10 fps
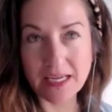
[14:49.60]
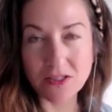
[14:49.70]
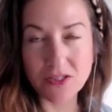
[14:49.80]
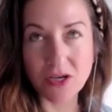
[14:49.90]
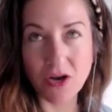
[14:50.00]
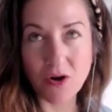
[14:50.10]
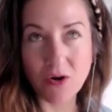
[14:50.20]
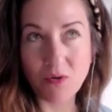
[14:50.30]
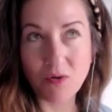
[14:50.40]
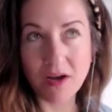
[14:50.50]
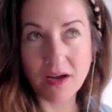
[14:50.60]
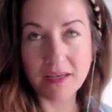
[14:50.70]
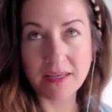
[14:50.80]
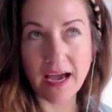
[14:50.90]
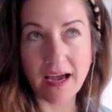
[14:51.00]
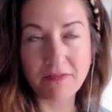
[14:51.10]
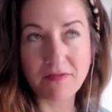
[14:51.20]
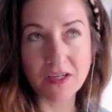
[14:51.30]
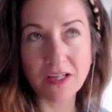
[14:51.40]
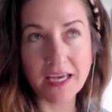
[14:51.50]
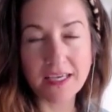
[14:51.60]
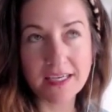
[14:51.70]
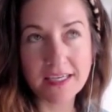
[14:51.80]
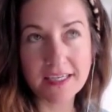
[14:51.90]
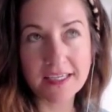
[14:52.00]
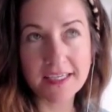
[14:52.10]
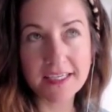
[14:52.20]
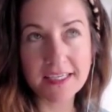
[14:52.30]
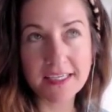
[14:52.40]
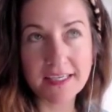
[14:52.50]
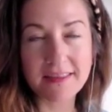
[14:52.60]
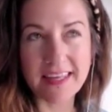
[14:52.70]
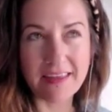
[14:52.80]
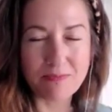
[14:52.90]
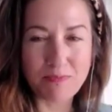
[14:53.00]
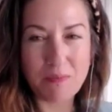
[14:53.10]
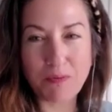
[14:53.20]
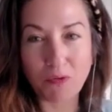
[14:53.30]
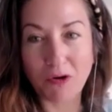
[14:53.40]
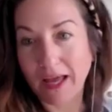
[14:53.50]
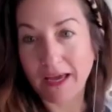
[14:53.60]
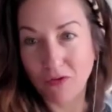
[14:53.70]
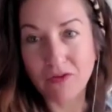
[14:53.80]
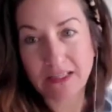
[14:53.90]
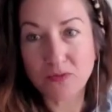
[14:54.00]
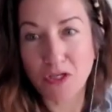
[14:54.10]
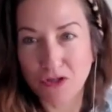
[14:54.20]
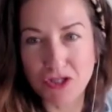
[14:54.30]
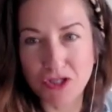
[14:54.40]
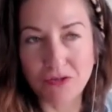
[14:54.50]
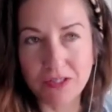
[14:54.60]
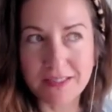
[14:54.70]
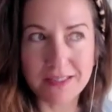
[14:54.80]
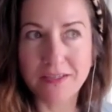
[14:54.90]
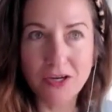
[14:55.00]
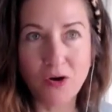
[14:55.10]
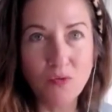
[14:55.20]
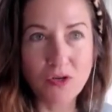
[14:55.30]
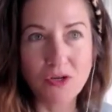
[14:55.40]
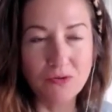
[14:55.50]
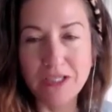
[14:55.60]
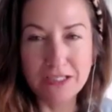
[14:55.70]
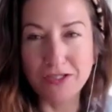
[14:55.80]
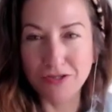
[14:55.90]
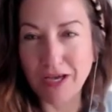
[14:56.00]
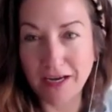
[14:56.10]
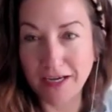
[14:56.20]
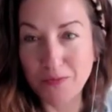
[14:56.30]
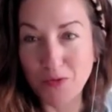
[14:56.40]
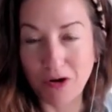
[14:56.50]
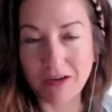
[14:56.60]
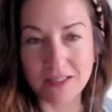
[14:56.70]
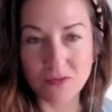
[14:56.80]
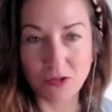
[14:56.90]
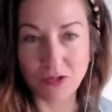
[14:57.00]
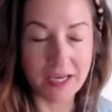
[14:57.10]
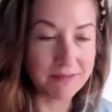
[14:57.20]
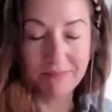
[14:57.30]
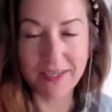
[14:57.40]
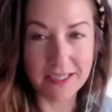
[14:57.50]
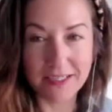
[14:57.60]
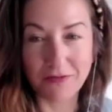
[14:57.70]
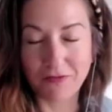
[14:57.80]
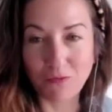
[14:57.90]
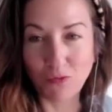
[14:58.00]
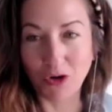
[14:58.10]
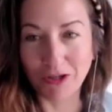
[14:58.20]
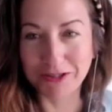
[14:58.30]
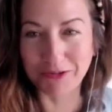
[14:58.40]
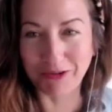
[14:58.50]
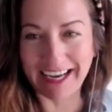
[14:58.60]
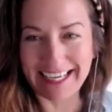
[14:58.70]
And so, yeah, I feel like people were like, well, that's what you do. And it's like, no, you don't need to do that anymore because we're like in a different world right